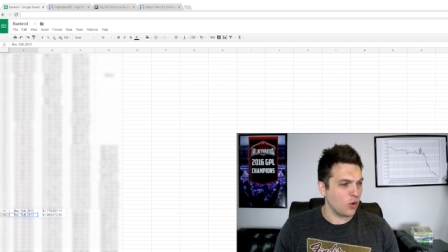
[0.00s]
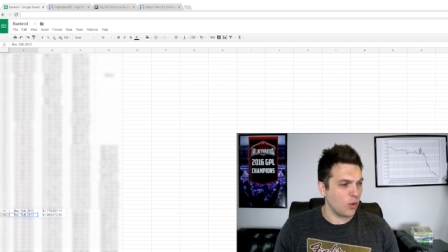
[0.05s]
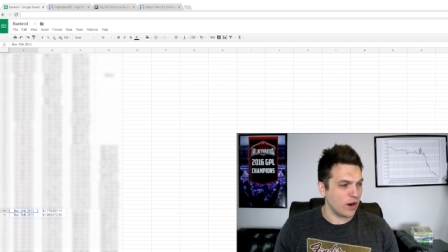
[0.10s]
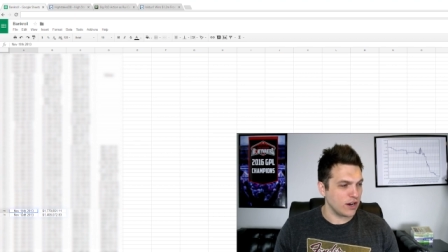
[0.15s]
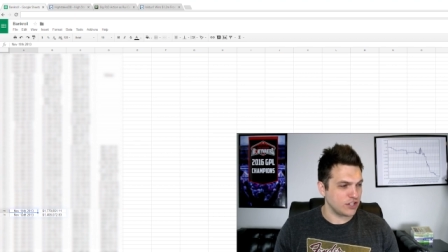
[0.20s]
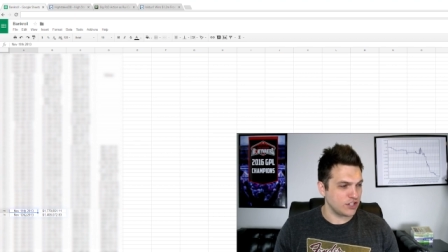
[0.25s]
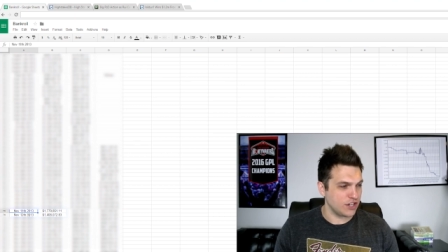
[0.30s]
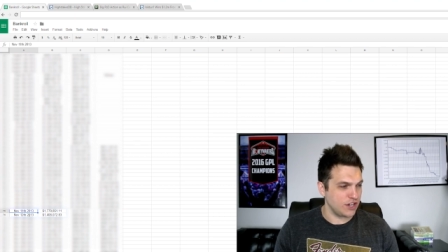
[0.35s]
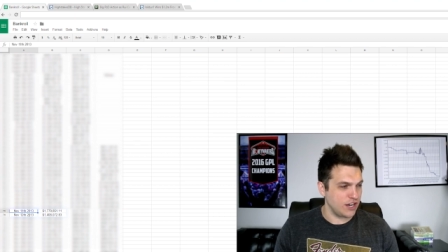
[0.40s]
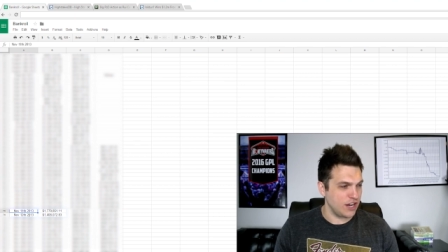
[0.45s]

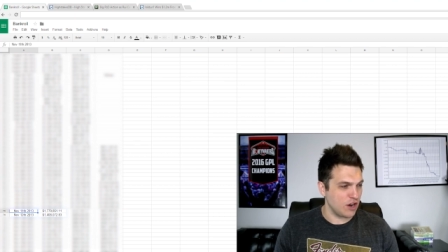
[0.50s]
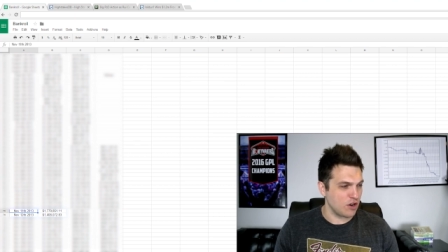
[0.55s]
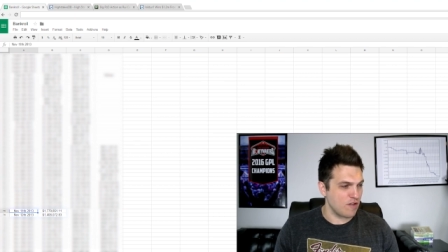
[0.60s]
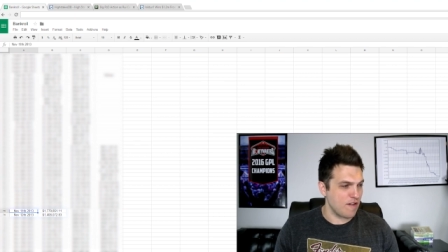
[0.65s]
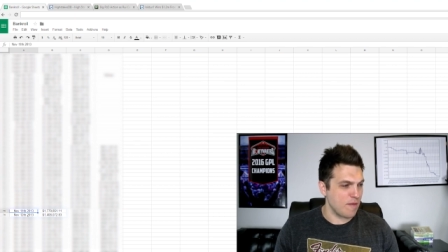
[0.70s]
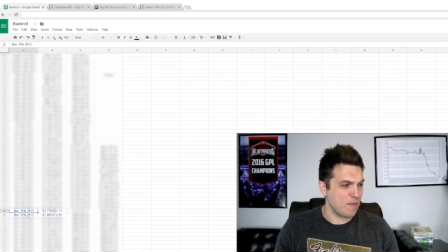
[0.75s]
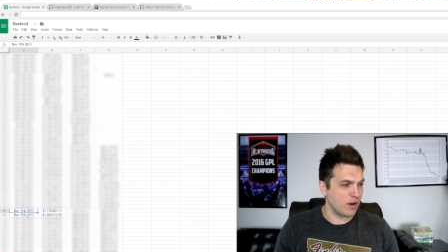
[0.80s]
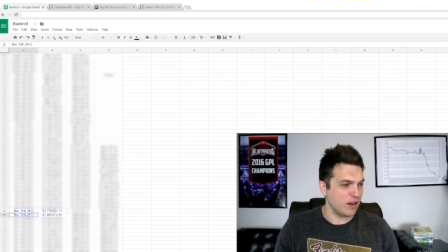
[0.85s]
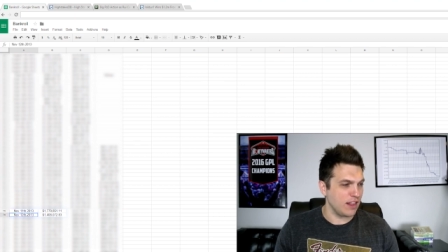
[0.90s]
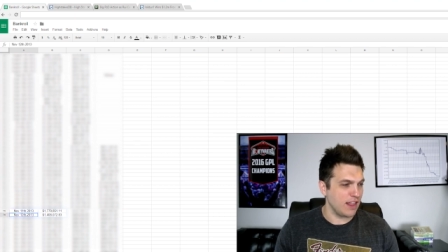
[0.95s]
question here,
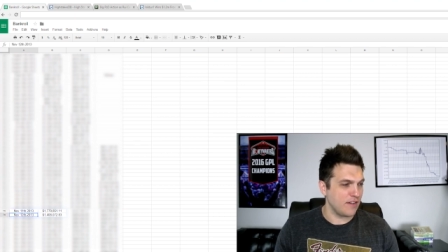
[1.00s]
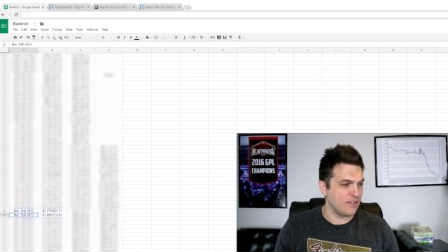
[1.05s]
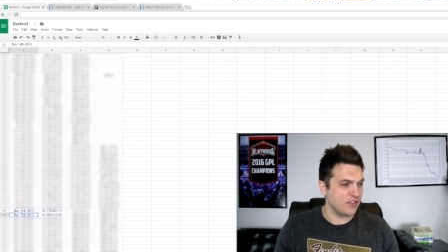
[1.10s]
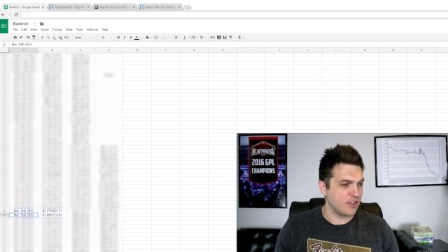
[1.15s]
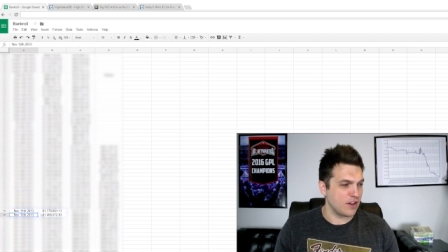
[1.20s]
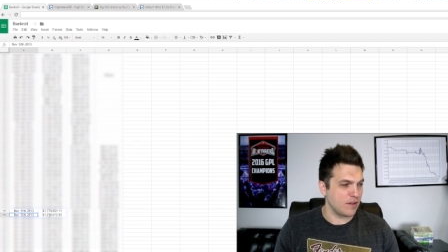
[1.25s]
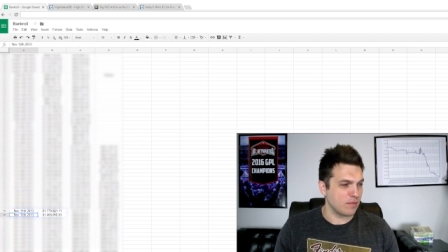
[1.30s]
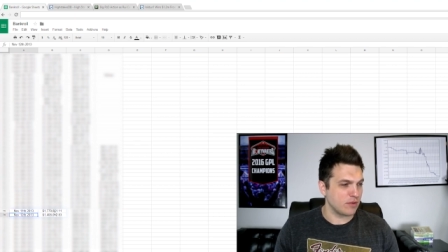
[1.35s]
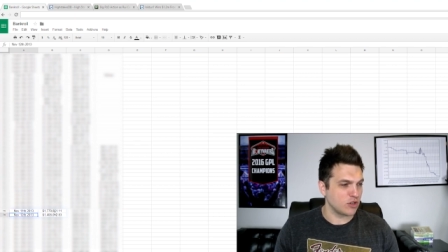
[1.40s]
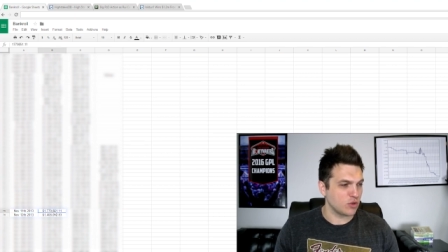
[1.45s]
November 11th and
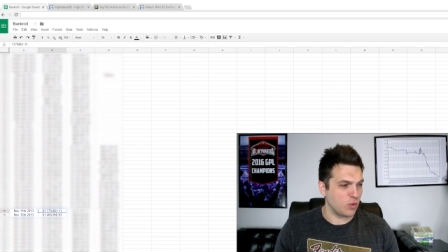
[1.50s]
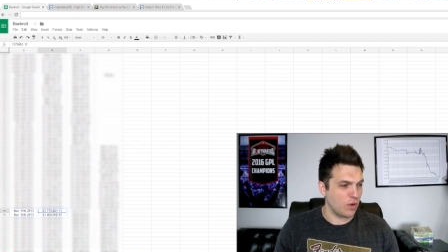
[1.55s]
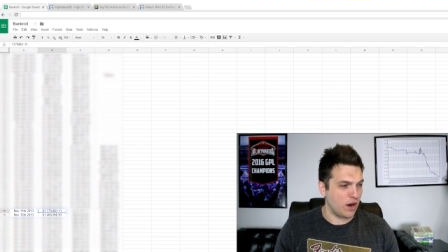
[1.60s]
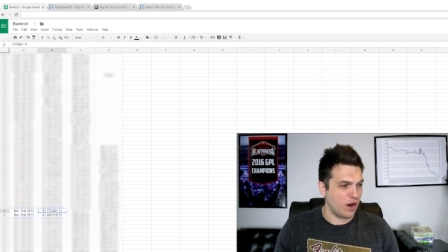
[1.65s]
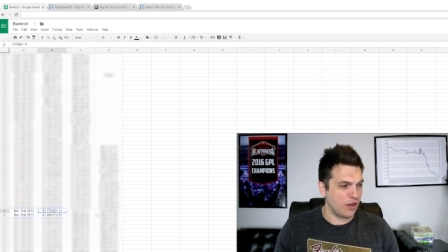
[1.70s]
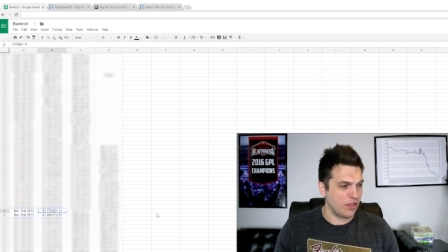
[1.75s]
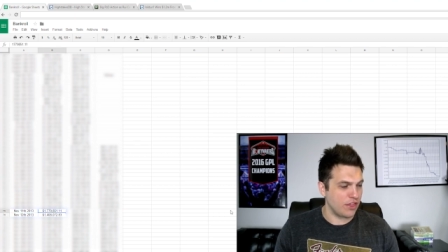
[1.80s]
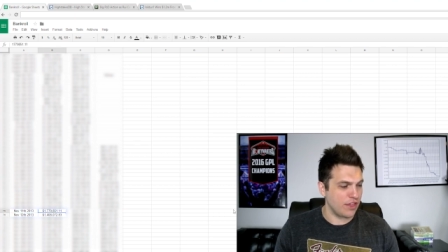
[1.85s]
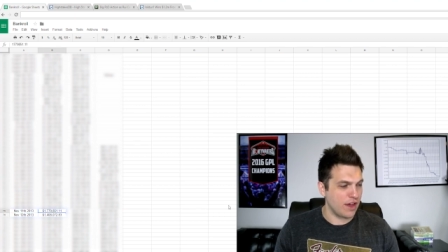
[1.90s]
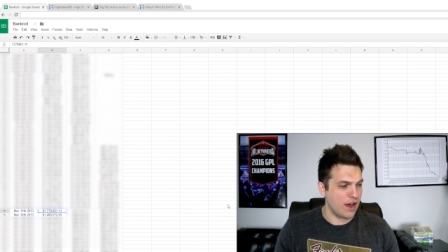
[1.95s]
November
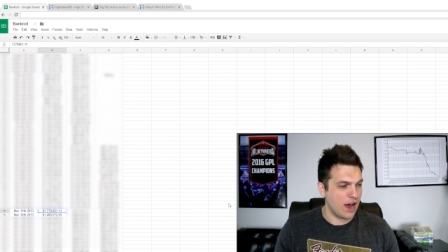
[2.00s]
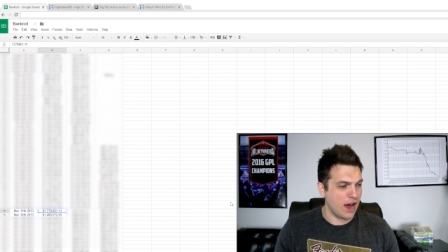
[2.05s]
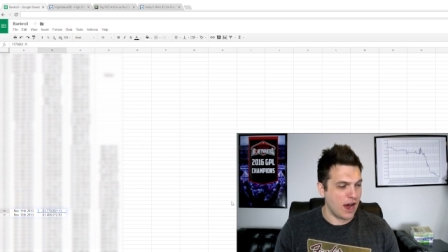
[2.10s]
12th,